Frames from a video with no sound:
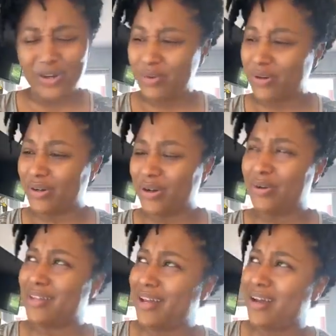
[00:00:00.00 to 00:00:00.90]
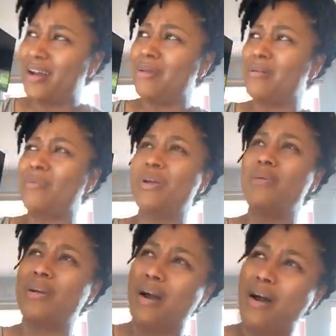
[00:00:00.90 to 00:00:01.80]
we don't want to go there,
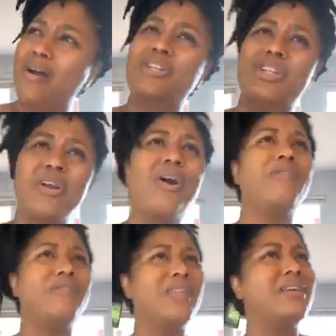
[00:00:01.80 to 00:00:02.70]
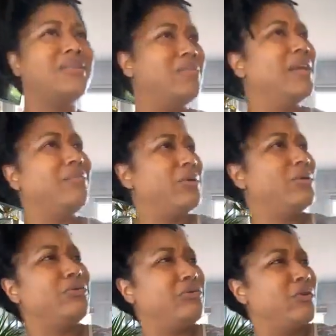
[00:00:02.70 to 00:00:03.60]
but we would auction off these big,
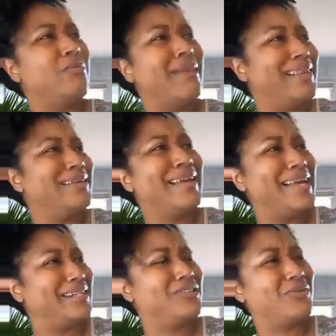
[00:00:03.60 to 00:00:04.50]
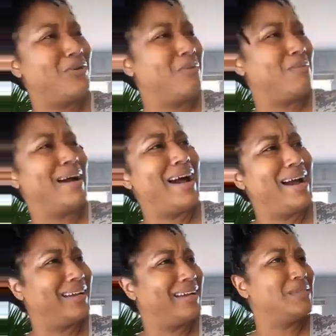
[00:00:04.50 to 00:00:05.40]
beautiful, melanated, strong
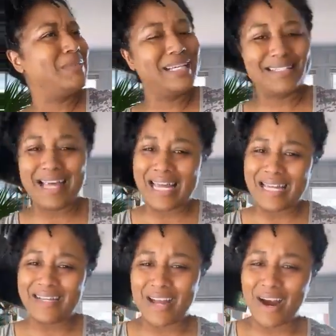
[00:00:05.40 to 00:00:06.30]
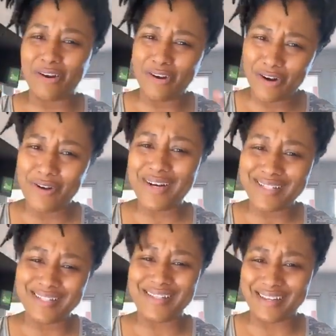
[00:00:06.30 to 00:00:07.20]
bodies because that is our
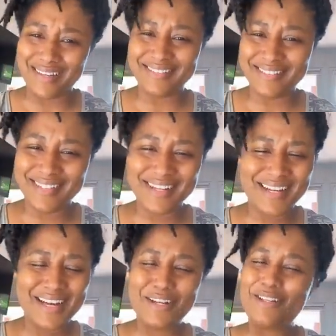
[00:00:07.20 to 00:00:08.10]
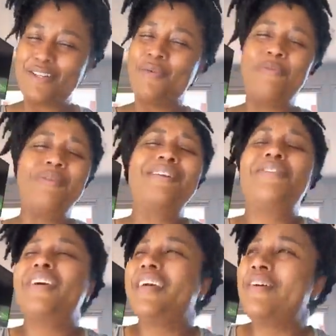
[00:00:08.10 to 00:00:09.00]
currency. So
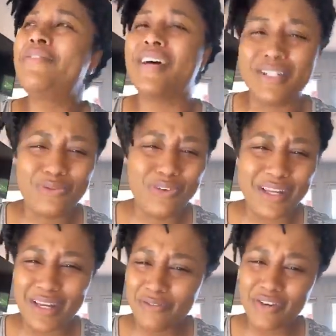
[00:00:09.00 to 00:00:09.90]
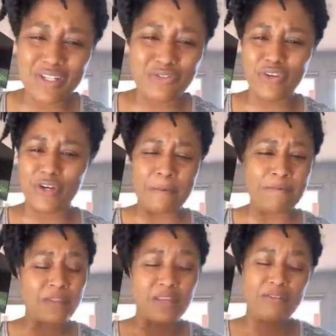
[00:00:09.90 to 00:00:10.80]
forgive us
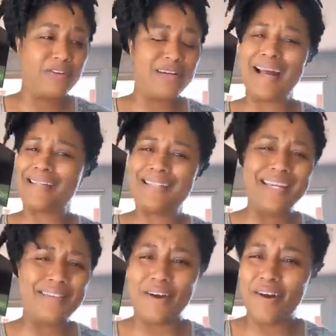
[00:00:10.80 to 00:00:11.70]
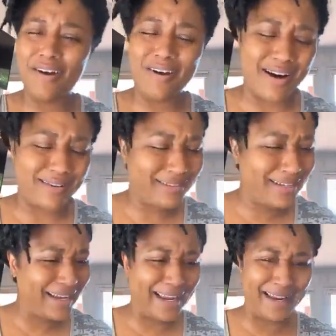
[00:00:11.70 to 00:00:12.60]
for not seeing the heart.
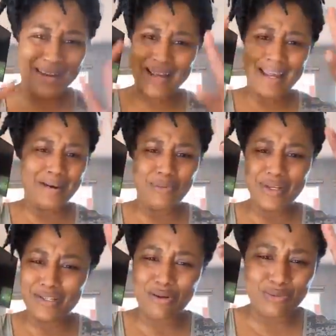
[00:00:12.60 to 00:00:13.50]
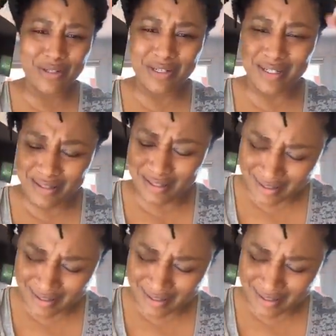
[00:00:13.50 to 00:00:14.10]
And we so